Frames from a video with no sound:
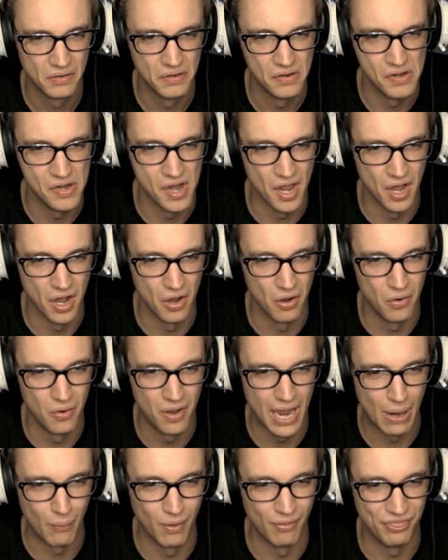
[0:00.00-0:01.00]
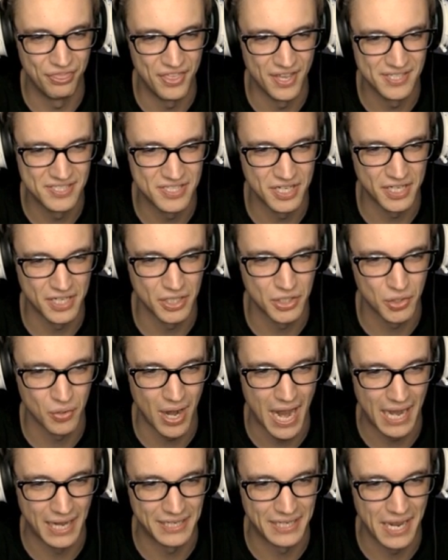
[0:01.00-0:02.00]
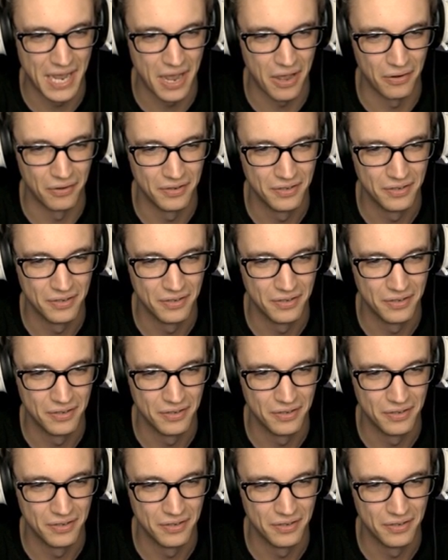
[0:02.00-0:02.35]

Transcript: No, I want this to contract out.